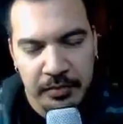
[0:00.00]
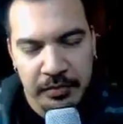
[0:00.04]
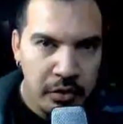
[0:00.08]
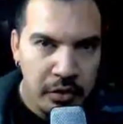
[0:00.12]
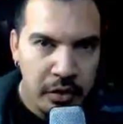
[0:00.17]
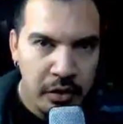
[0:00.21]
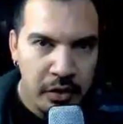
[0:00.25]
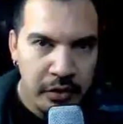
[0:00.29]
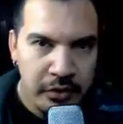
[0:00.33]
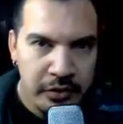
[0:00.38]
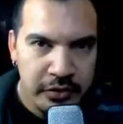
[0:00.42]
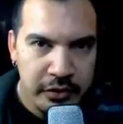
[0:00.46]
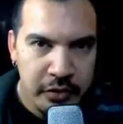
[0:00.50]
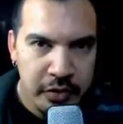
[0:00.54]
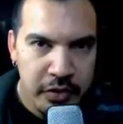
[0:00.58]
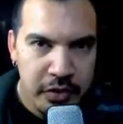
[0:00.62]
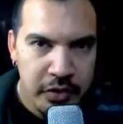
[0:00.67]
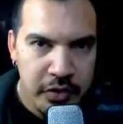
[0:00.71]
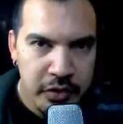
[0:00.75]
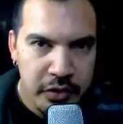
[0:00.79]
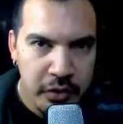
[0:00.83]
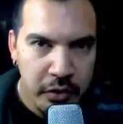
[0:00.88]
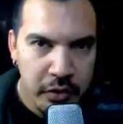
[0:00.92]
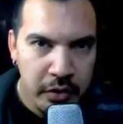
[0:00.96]
Long story
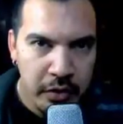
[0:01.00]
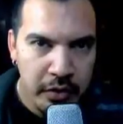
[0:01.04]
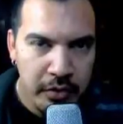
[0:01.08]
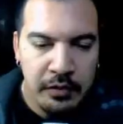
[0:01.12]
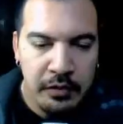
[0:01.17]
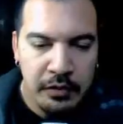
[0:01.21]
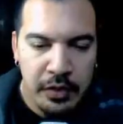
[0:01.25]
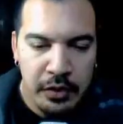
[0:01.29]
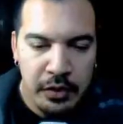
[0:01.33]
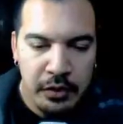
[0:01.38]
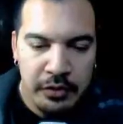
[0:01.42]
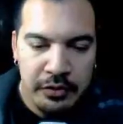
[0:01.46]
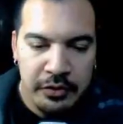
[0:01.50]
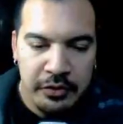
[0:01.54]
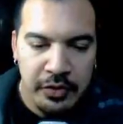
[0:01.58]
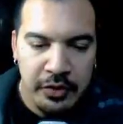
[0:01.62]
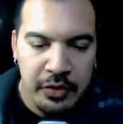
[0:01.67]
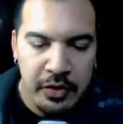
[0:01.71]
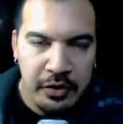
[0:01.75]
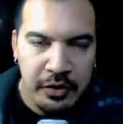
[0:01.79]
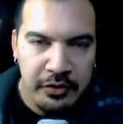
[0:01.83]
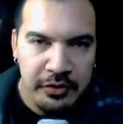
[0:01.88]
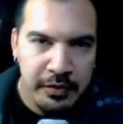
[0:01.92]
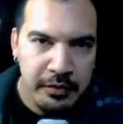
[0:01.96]
short, a few years
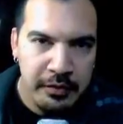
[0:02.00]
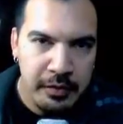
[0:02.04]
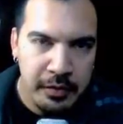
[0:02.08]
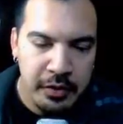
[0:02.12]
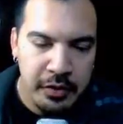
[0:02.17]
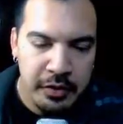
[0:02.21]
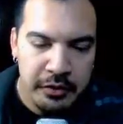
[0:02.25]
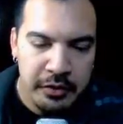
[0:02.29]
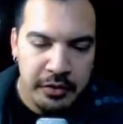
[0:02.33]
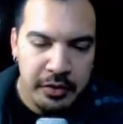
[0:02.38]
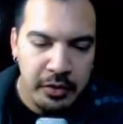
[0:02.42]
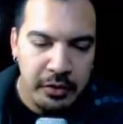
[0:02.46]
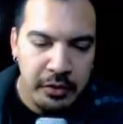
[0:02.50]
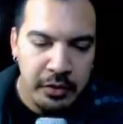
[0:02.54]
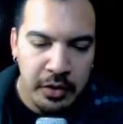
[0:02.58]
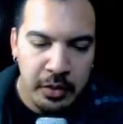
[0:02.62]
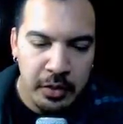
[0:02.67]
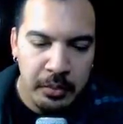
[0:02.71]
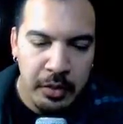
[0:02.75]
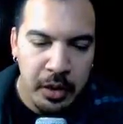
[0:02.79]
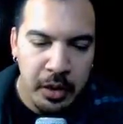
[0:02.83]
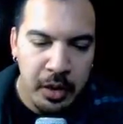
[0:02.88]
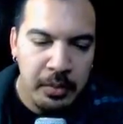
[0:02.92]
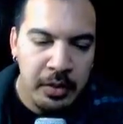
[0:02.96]
ago I was living with this girl in an
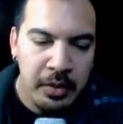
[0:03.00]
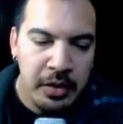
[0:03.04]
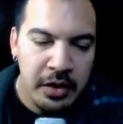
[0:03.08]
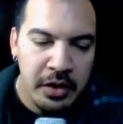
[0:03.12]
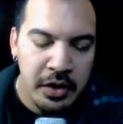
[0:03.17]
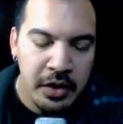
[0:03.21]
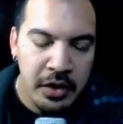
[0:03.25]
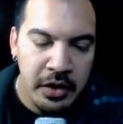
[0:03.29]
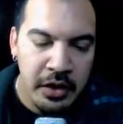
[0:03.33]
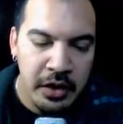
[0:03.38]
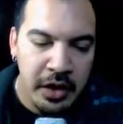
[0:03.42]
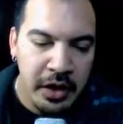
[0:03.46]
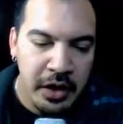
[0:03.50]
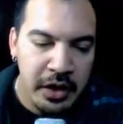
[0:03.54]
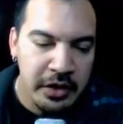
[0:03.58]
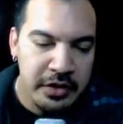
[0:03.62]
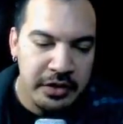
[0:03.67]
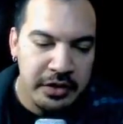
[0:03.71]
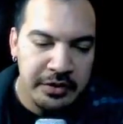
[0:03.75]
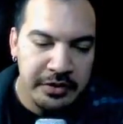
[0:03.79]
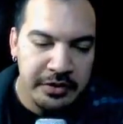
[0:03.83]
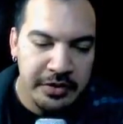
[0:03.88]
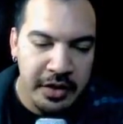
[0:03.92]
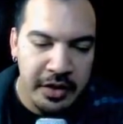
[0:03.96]
apartment, and I
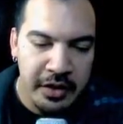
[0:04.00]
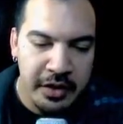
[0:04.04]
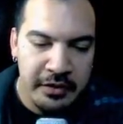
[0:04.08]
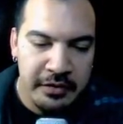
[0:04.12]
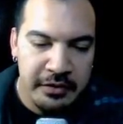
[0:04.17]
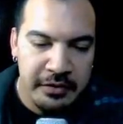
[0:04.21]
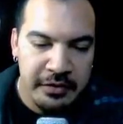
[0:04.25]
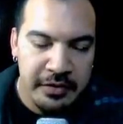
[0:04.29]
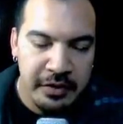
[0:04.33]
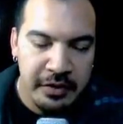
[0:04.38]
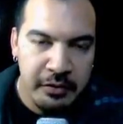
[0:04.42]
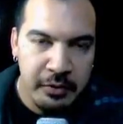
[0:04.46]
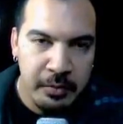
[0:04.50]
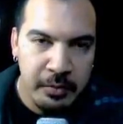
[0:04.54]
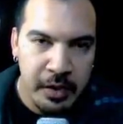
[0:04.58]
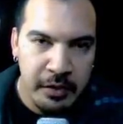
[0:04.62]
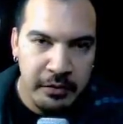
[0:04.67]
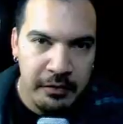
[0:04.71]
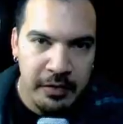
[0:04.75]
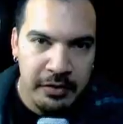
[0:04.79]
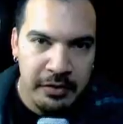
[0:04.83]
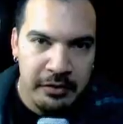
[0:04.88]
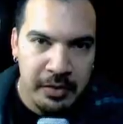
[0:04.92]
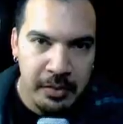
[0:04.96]
had just gotten sick with my
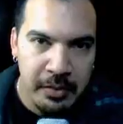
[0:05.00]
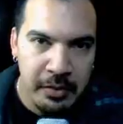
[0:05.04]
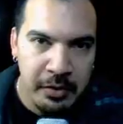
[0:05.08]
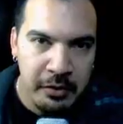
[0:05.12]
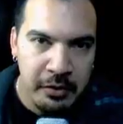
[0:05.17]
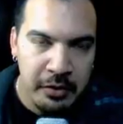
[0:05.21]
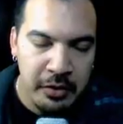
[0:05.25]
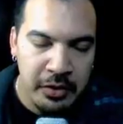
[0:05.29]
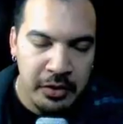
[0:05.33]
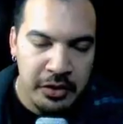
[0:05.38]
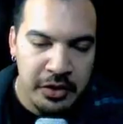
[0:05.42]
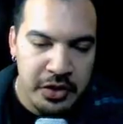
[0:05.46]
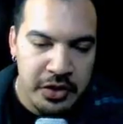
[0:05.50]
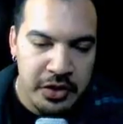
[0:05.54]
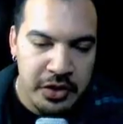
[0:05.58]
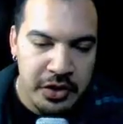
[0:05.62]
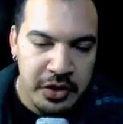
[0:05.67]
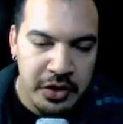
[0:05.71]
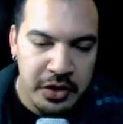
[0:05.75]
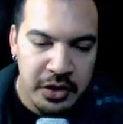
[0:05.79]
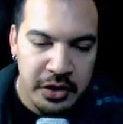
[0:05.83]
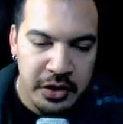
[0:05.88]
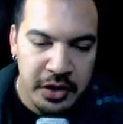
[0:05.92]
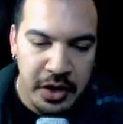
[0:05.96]
vestibular
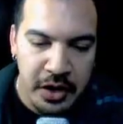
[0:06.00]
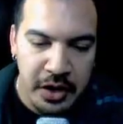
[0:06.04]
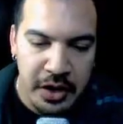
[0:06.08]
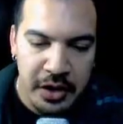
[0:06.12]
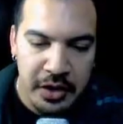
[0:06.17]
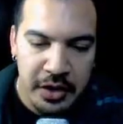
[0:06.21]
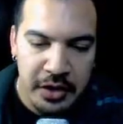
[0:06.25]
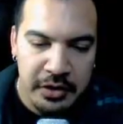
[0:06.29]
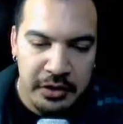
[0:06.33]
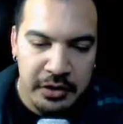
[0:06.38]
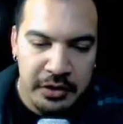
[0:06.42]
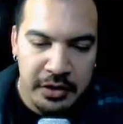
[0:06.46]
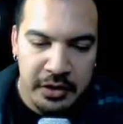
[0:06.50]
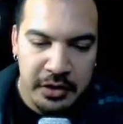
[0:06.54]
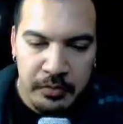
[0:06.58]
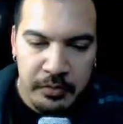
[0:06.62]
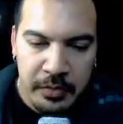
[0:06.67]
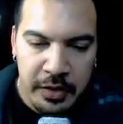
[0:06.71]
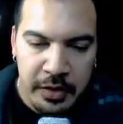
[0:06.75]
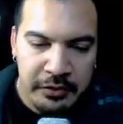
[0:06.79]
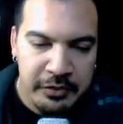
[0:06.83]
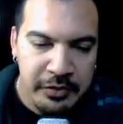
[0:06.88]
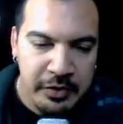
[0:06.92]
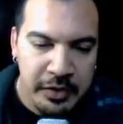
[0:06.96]
condition and
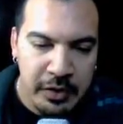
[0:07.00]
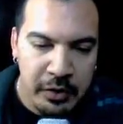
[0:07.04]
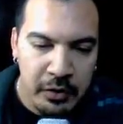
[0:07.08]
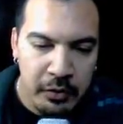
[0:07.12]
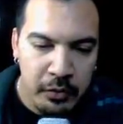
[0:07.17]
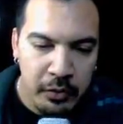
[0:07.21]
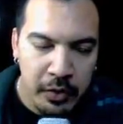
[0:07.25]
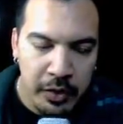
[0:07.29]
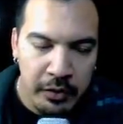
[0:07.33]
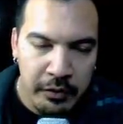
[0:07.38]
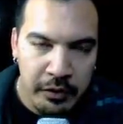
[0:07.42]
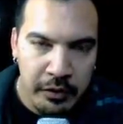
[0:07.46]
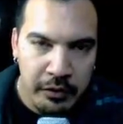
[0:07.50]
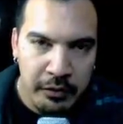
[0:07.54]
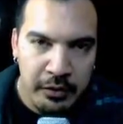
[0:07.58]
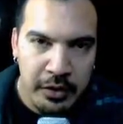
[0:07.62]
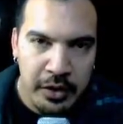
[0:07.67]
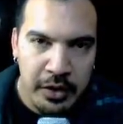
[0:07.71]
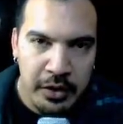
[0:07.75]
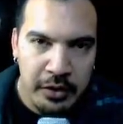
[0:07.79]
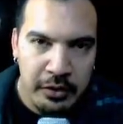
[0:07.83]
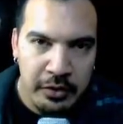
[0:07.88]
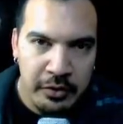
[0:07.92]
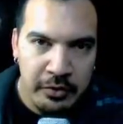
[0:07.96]
basically couldn't work for
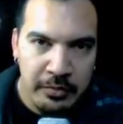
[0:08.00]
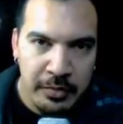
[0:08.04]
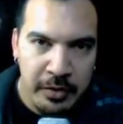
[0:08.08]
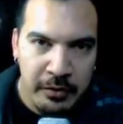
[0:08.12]
three years.